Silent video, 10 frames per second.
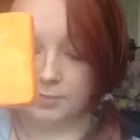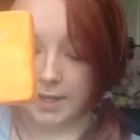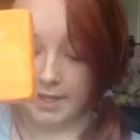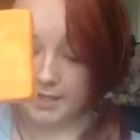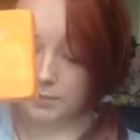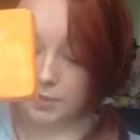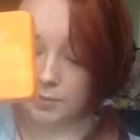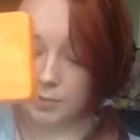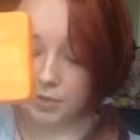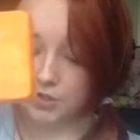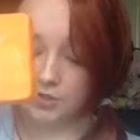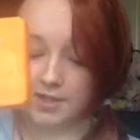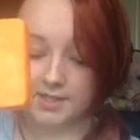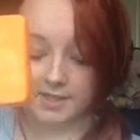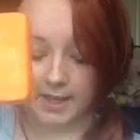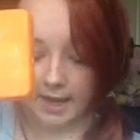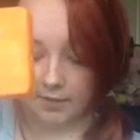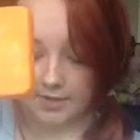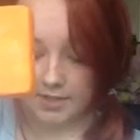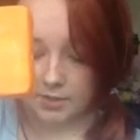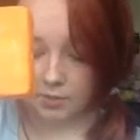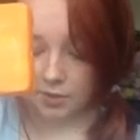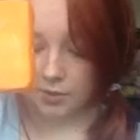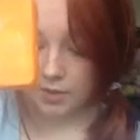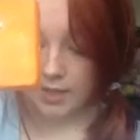made with moisturising carrot seed oil,